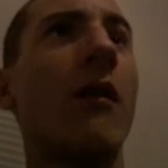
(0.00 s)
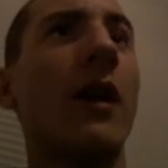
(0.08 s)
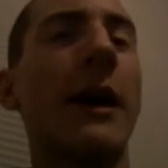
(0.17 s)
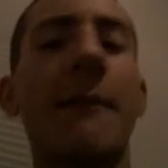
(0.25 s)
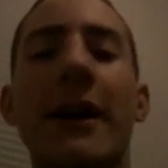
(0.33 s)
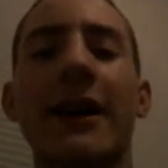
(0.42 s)

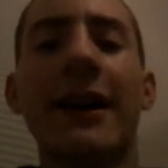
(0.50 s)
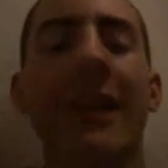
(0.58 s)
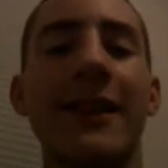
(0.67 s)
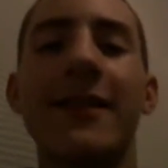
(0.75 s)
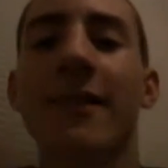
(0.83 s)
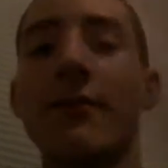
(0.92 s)
Yeah, I'm not gonna
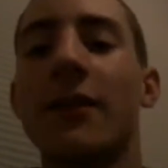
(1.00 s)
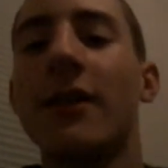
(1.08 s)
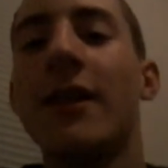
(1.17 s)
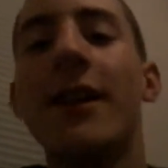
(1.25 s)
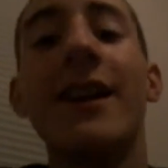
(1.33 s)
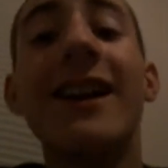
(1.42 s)
edit this one.
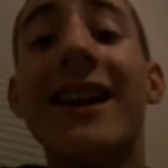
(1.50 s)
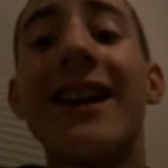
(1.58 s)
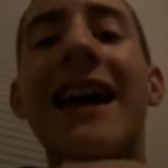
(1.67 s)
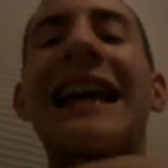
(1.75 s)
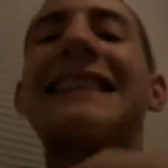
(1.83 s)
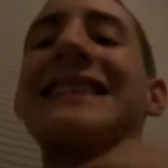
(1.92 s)

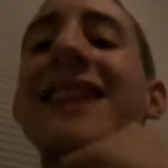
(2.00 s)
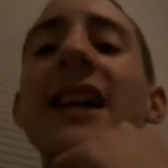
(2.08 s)
It's